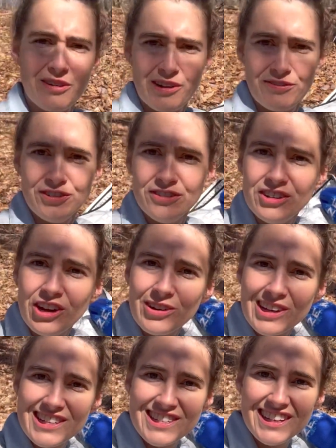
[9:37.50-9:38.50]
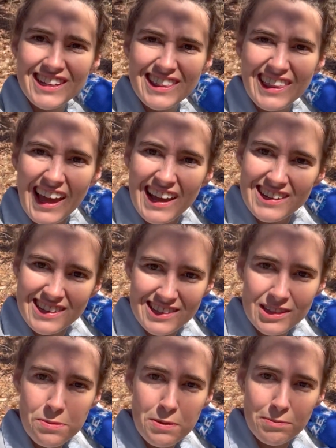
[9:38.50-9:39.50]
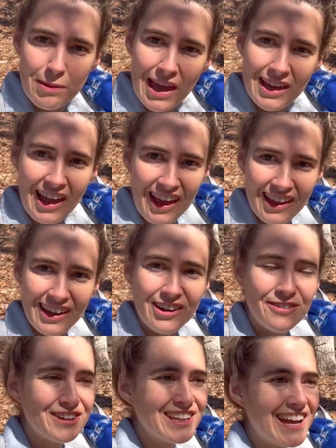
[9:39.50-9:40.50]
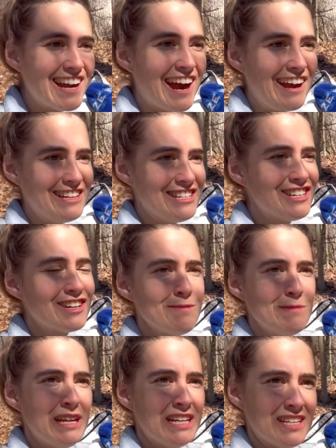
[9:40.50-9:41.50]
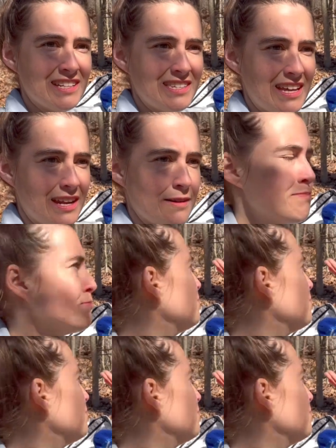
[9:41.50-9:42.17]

if you noticed that sleeping bag hanging over there, I took a minute to set up